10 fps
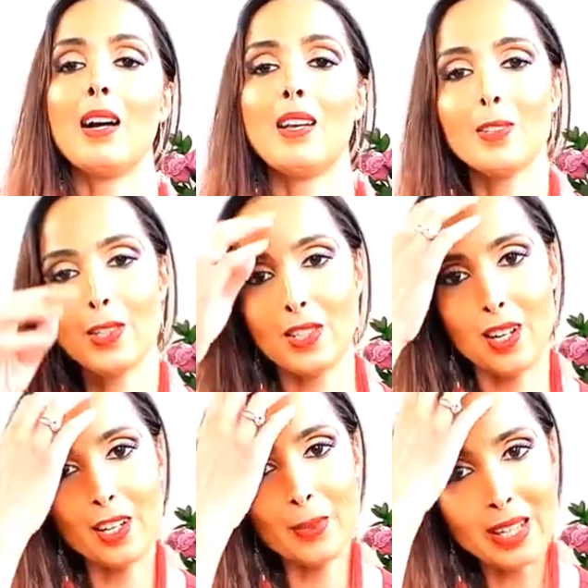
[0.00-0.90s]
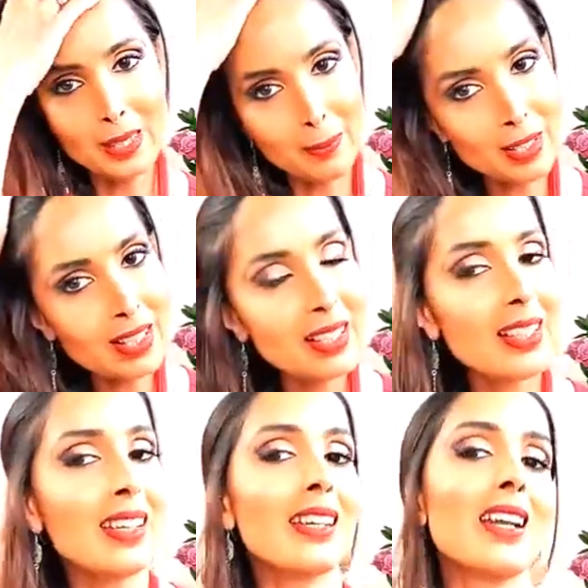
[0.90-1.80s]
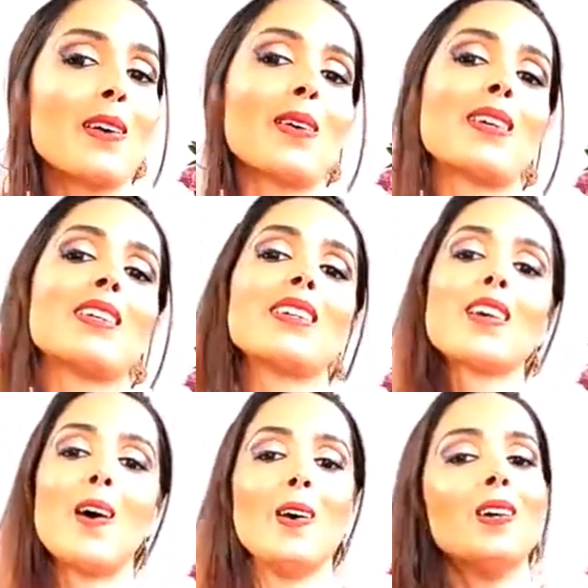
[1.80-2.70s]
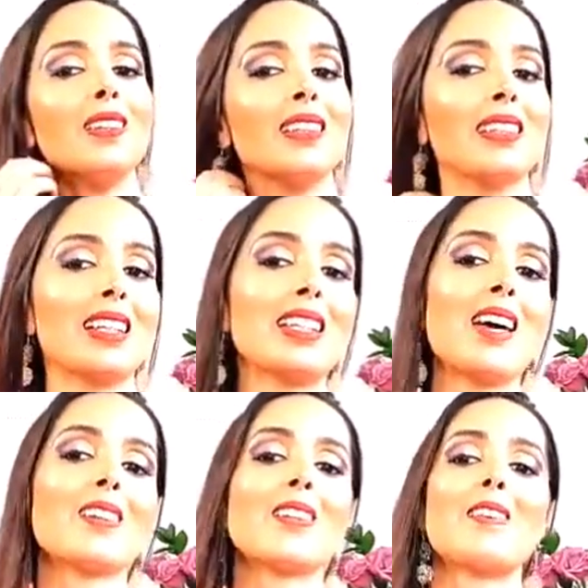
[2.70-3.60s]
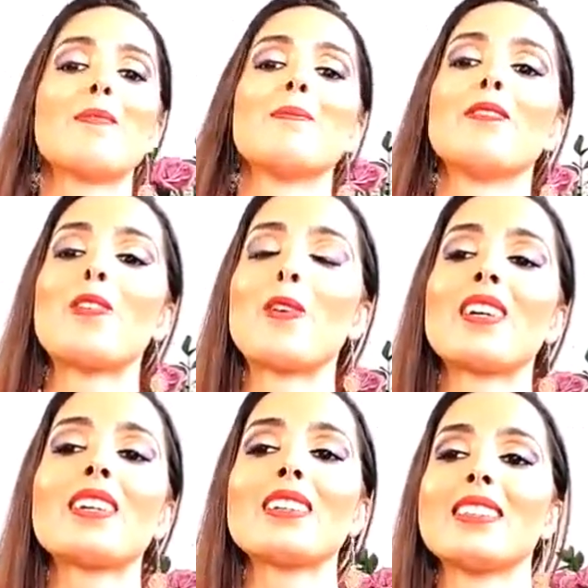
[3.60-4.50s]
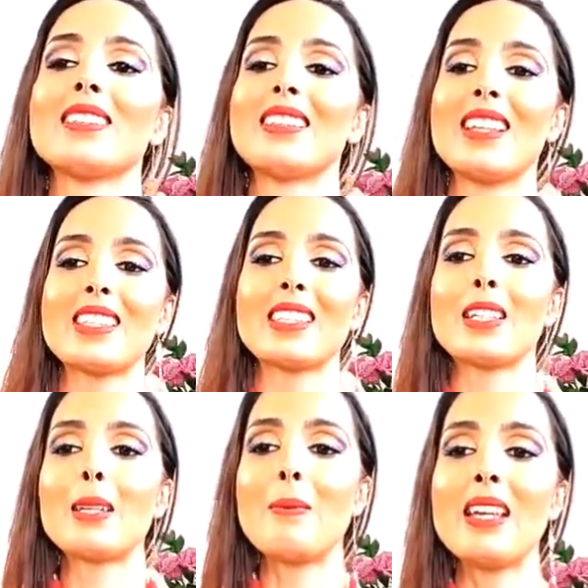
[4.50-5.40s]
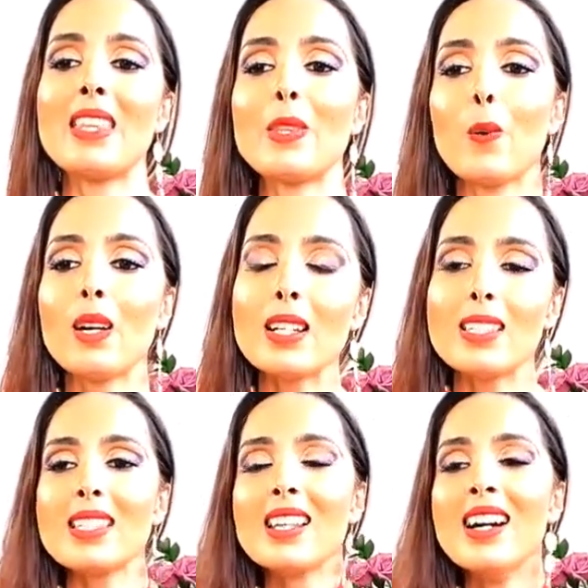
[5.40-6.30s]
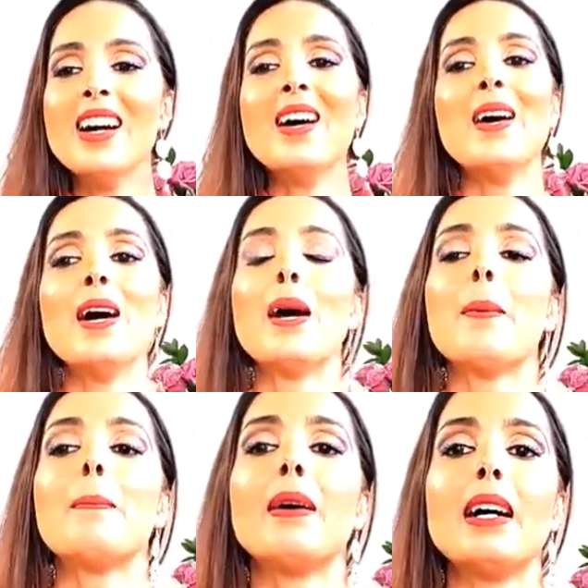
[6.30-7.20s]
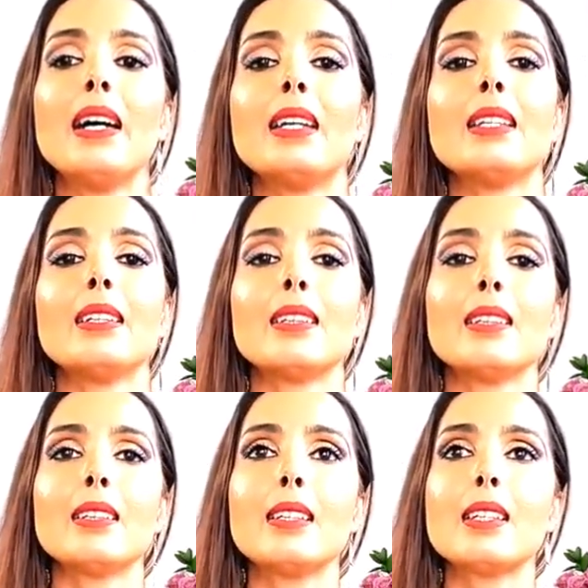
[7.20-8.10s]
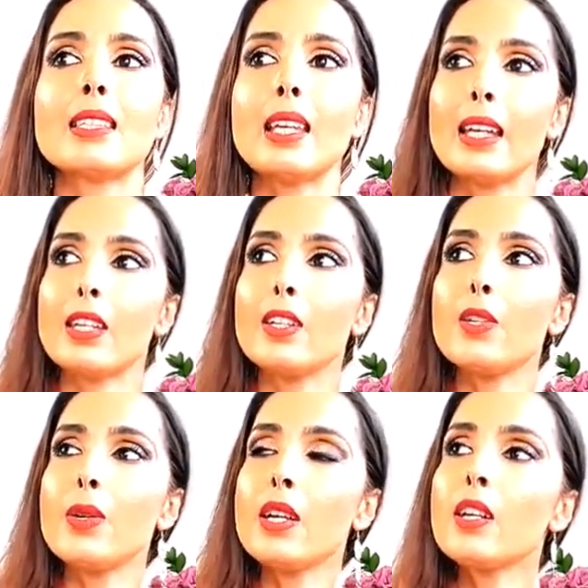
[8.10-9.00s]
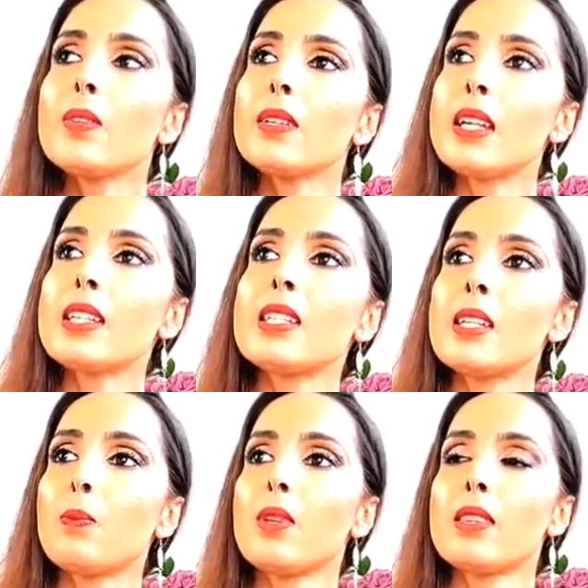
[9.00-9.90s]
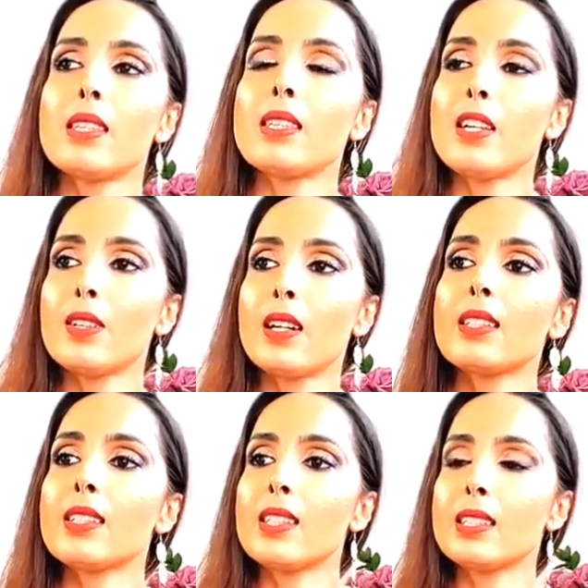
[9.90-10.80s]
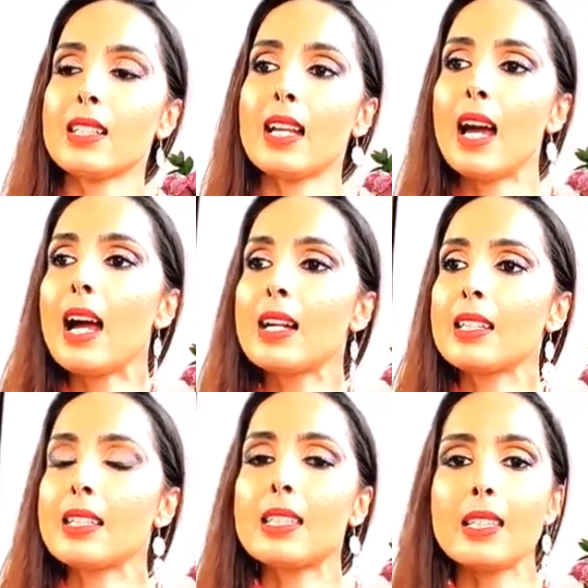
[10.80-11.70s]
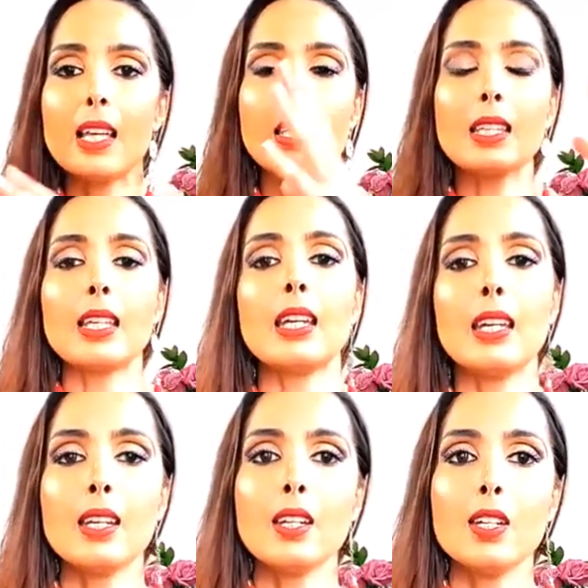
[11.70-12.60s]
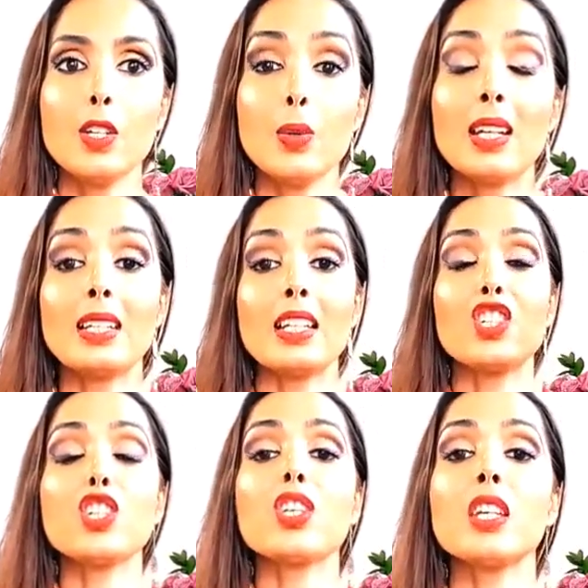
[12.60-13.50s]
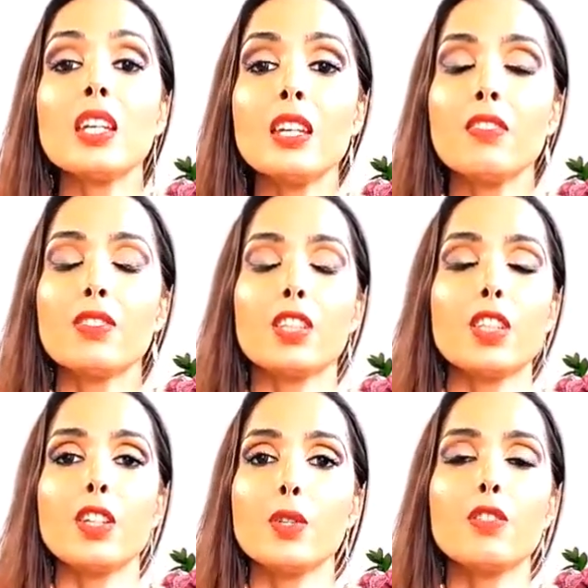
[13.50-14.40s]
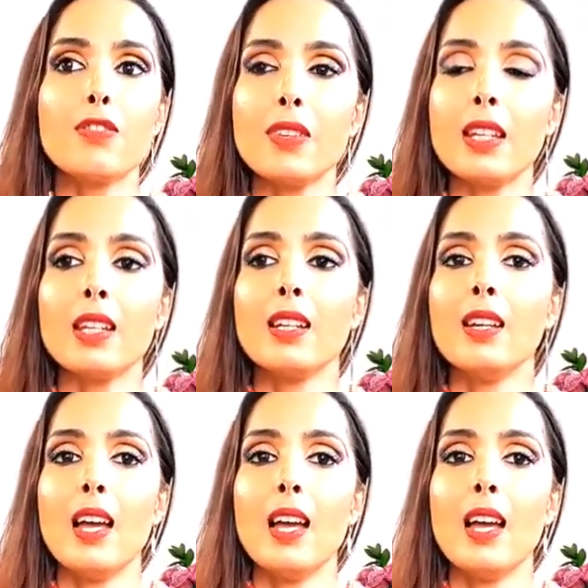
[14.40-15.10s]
I also saw her write the book in our call and I channeled that for her, and that's going to be in the works. But it's like you heal a relationship with, let's say, your narcissistic ex, and suddenly you can achieve such a huge feat